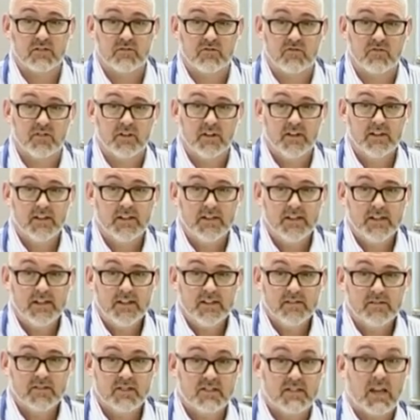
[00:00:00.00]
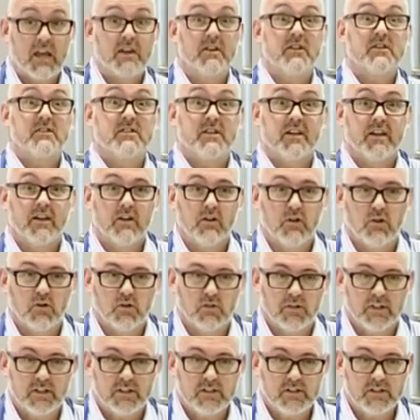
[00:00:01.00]
of sanity in
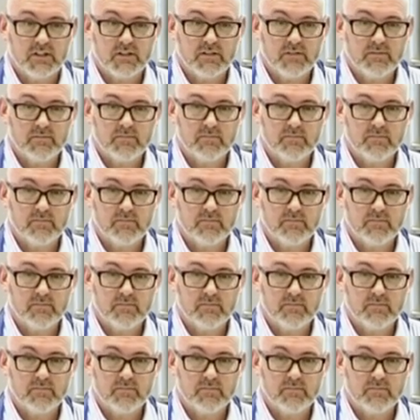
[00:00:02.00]
all this?